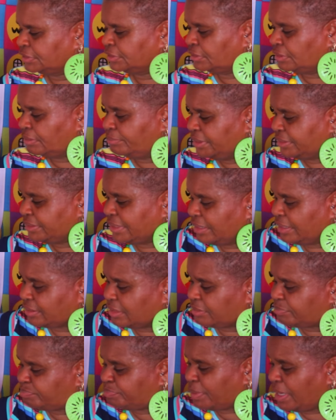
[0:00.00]
Let me take
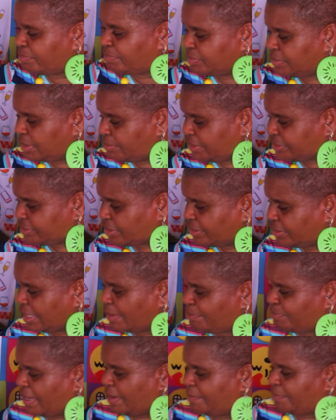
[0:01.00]
this paper, let me turn
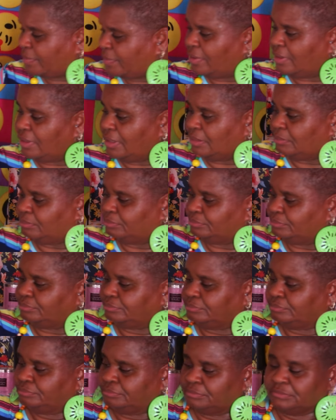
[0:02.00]
that paper up.
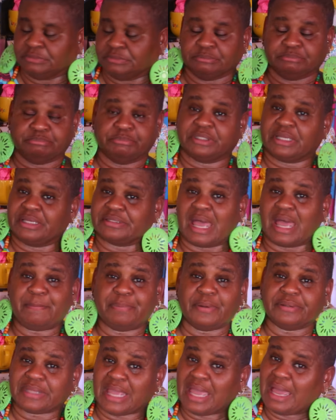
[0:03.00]
Because I
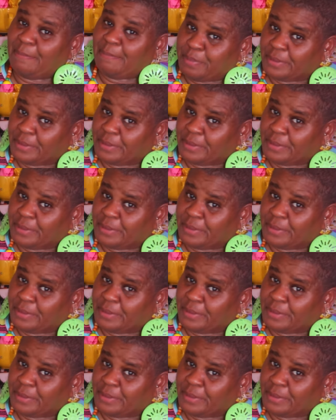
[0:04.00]
put that